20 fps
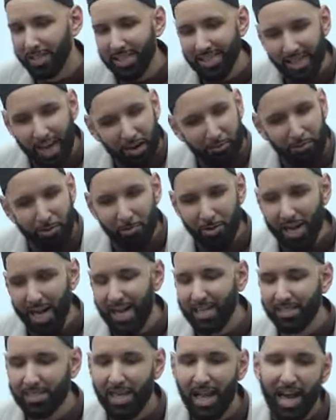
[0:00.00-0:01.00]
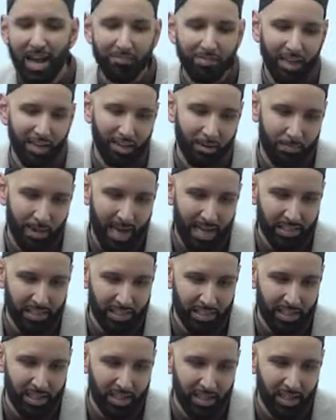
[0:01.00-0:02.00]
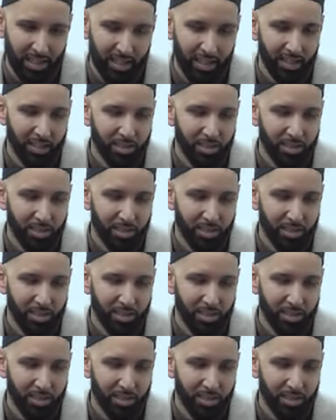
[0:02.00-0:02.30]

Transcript: because everyone has to have that capacity.